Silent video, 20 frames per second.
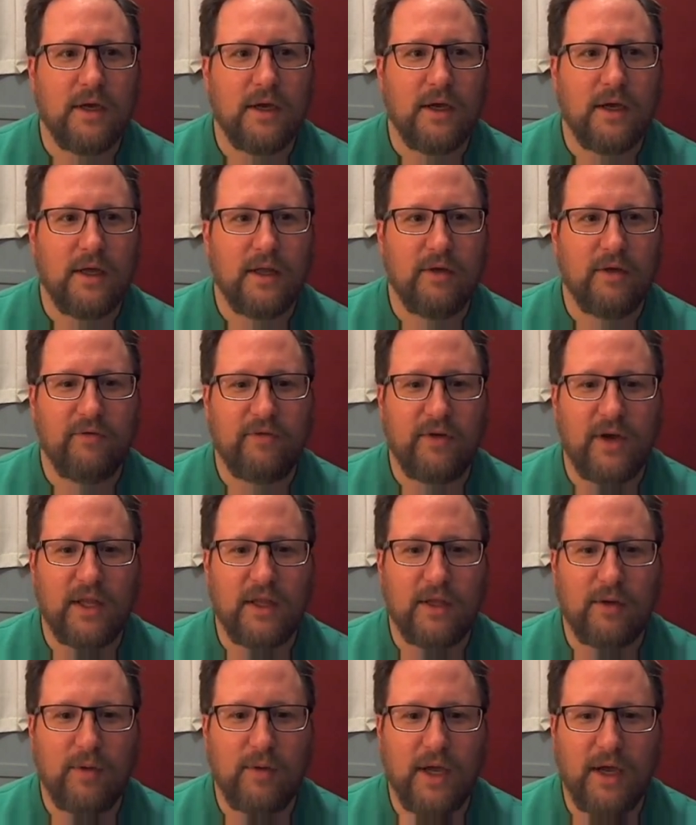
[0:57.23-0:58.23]
And then
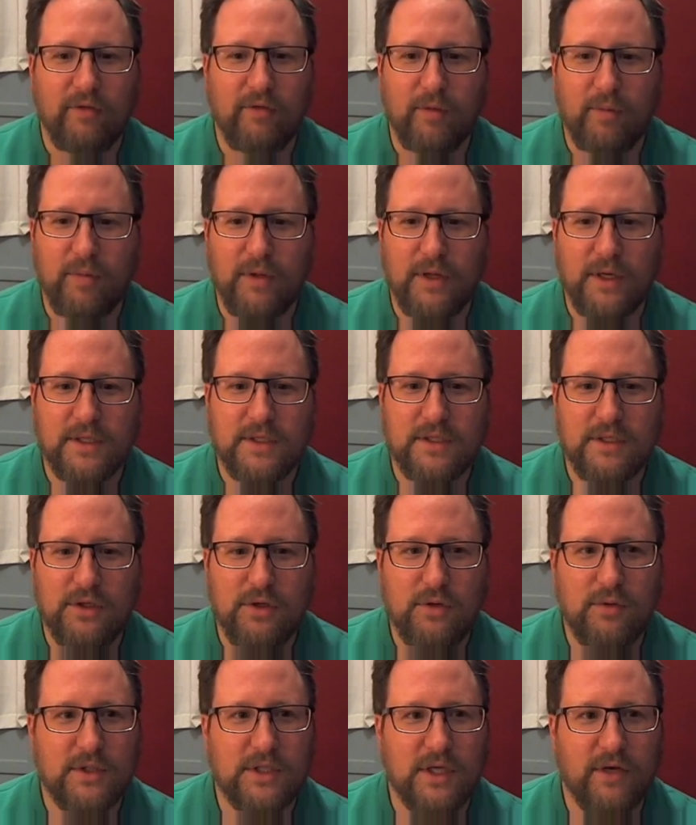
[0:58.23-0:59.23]
finally, we have the plus 2,
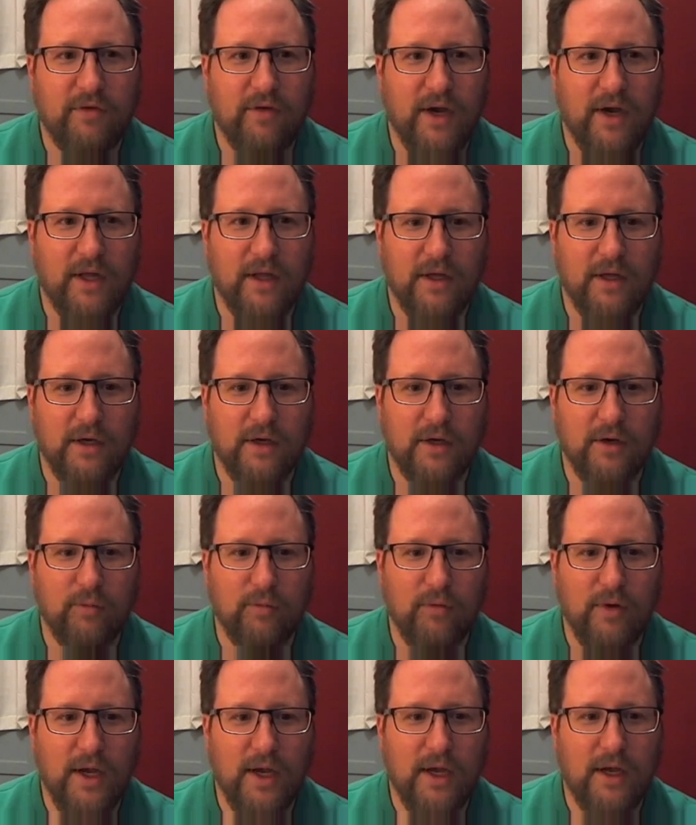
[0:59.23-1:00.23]
which I've highlighted in
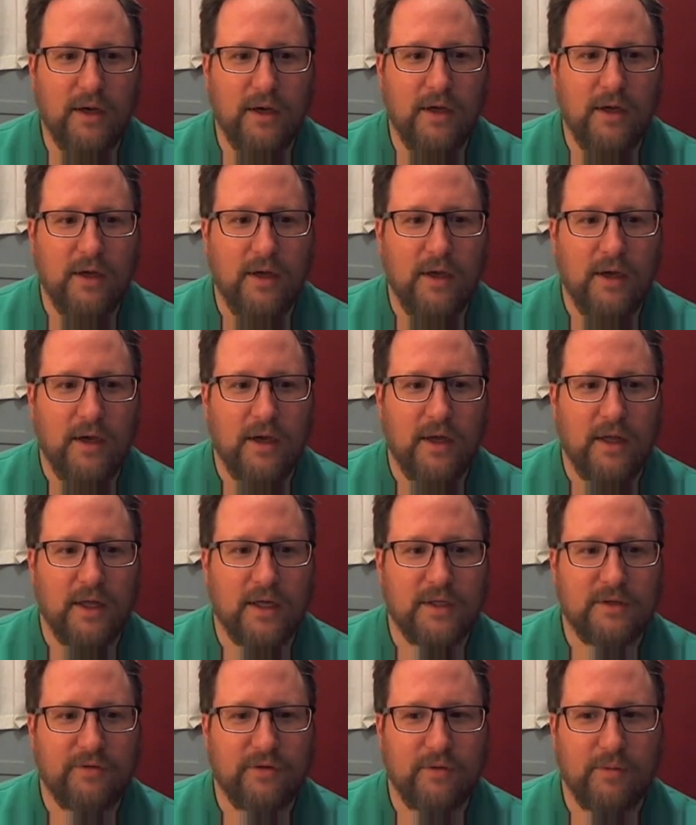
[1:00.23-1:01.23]
red, and
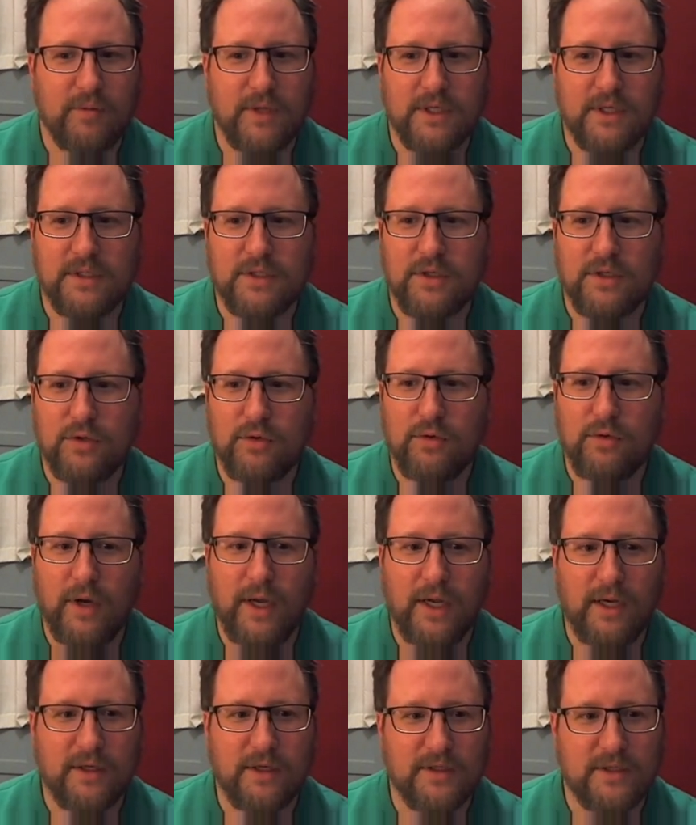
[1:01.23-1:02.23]
that's from these 2
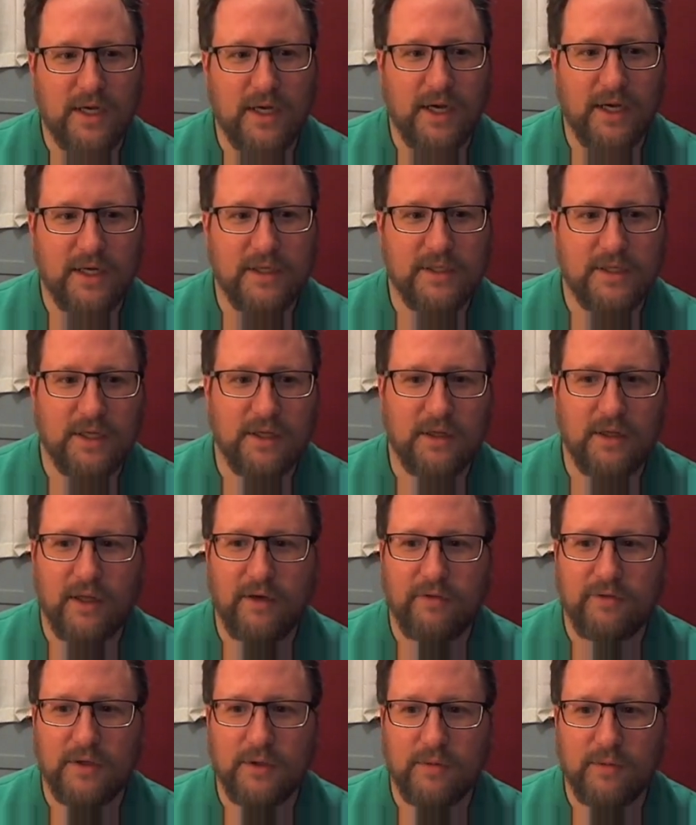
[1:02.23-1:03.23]
end sides on the
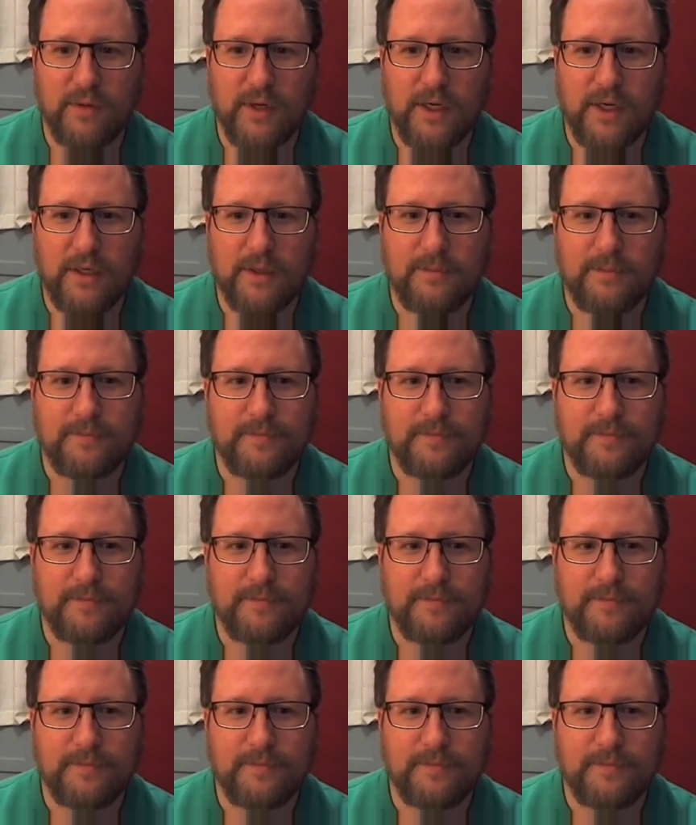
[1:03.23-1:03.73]
left and right.